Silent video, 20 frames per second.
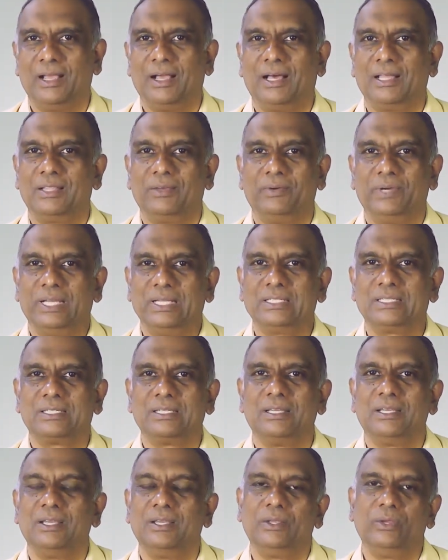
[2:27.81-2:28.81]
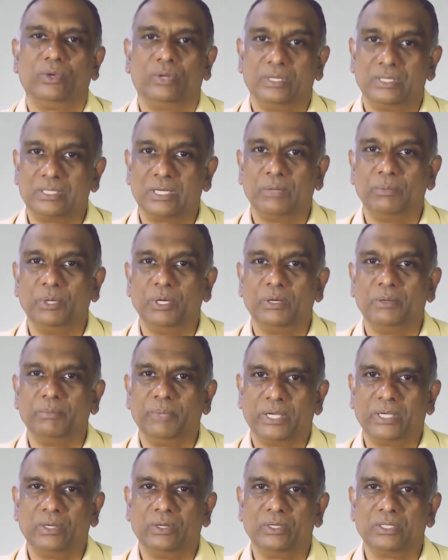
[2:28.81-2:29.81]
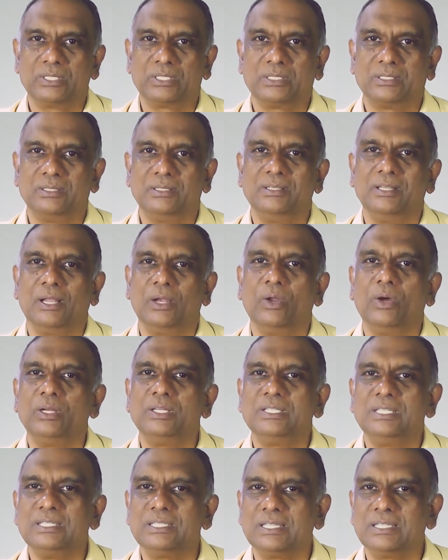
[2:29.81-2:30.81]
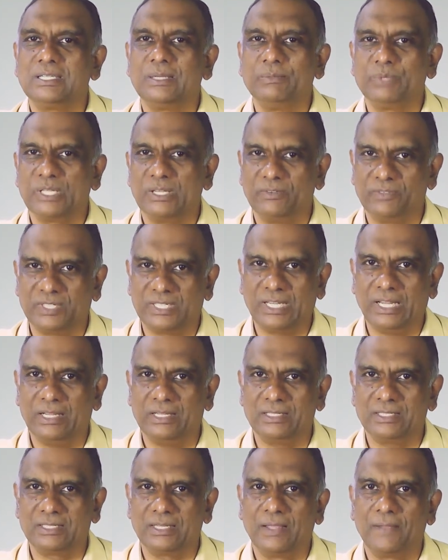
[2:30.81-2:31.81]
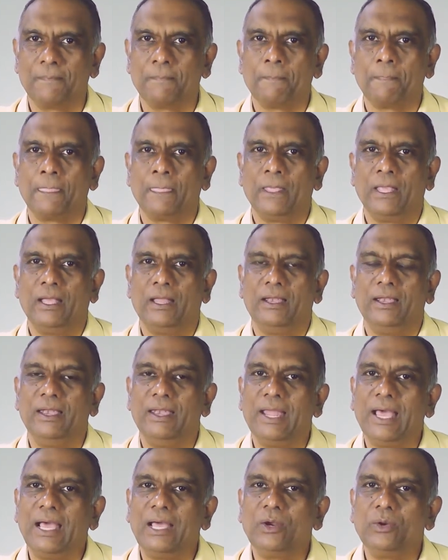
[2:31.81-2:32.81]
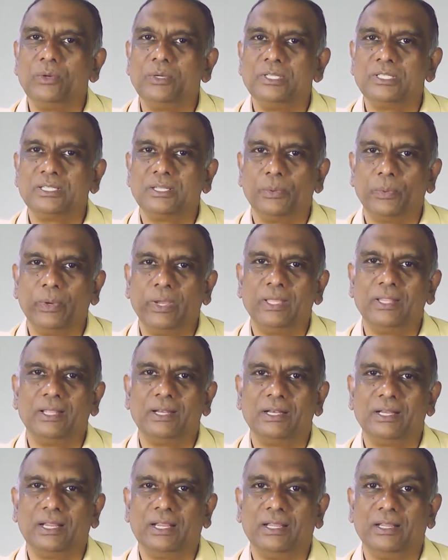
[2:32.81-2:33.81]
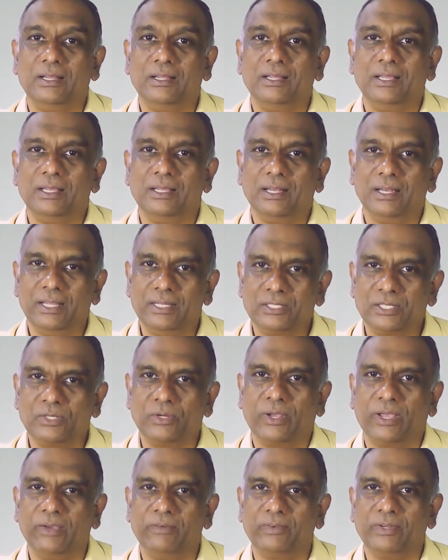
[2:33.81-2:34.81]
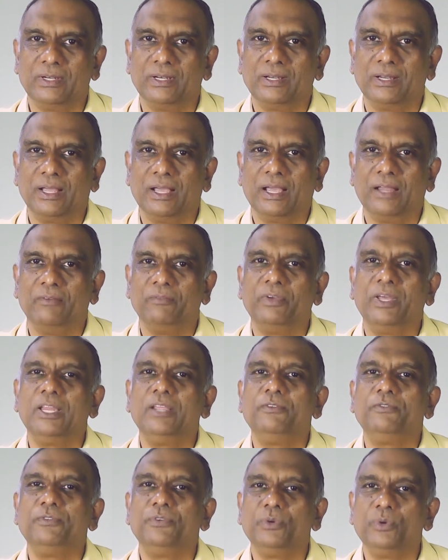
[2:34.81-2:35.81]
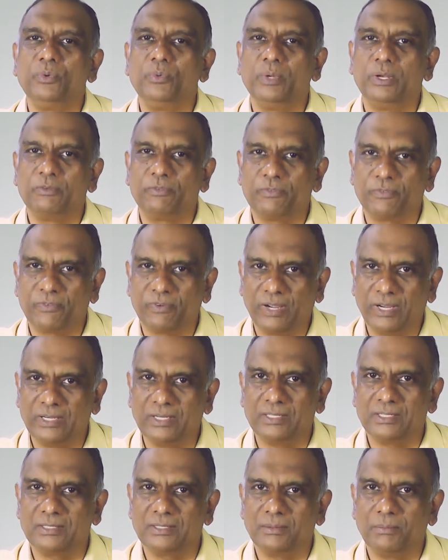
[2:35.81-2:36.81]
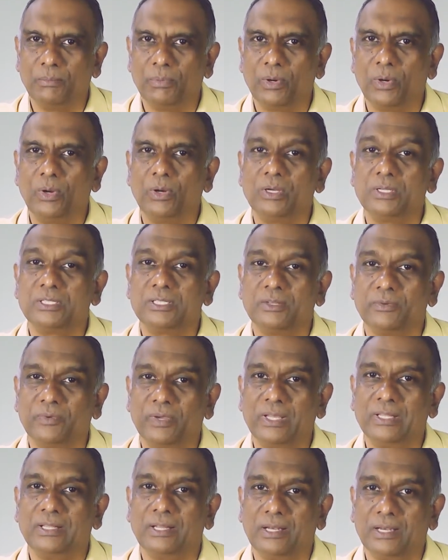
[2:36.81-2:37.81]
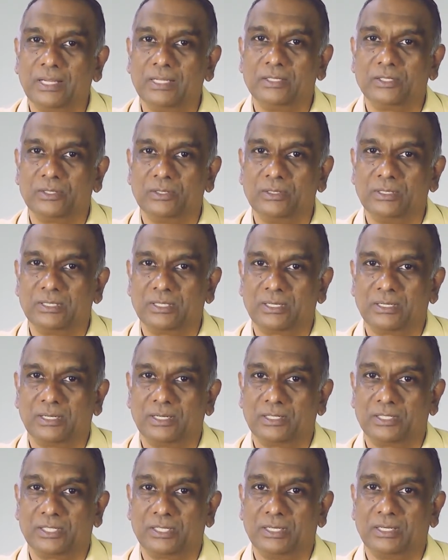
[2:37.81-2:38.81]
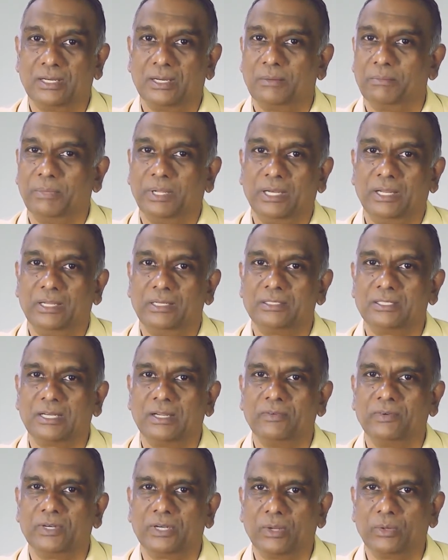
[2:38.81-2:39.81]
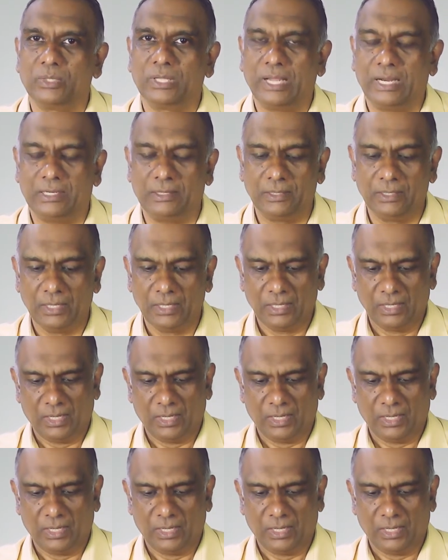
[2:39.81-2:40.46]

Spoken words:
Otherwise, you're in trouble because the Lord Jesus himself says, narrow is the way that leads to heaven and very few will find it. Broad is the way that leads to destruction. Many travel down that.